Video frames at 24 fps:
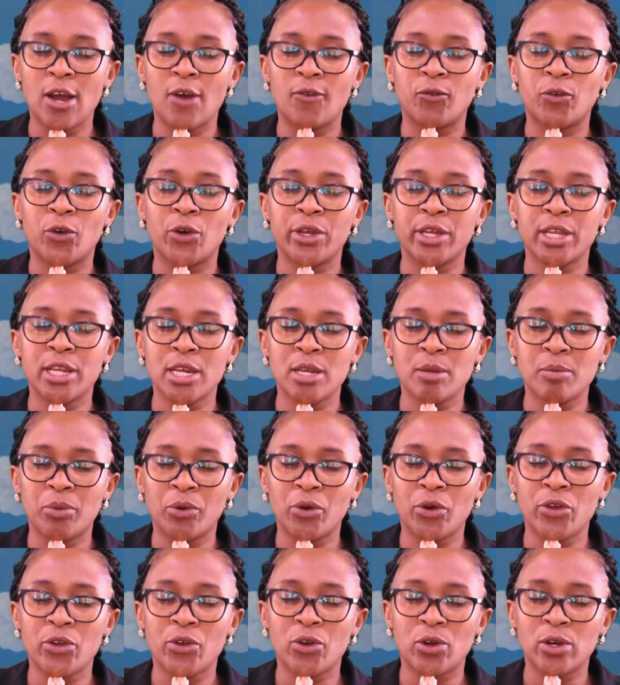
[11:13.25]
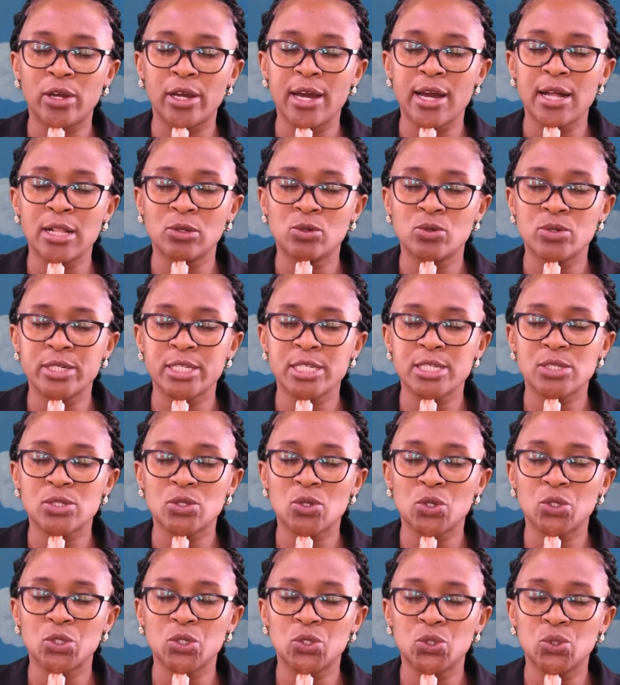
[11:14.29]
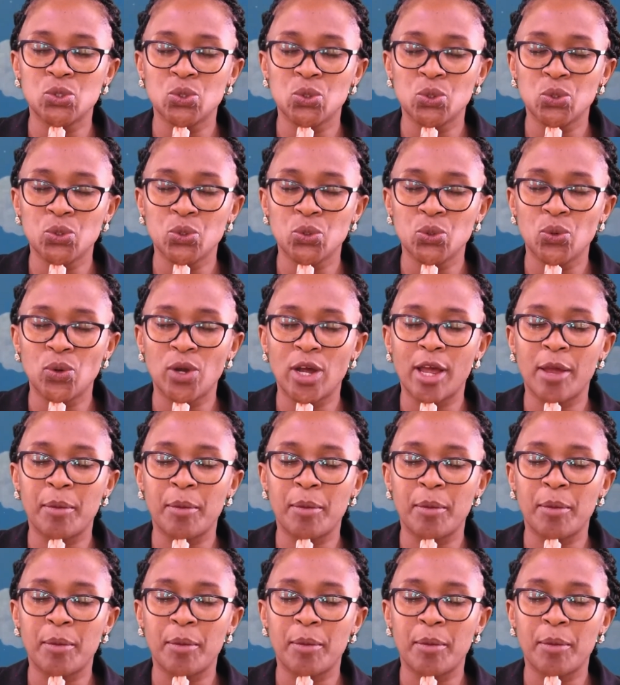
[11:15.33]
For any boy or girl who does not know you,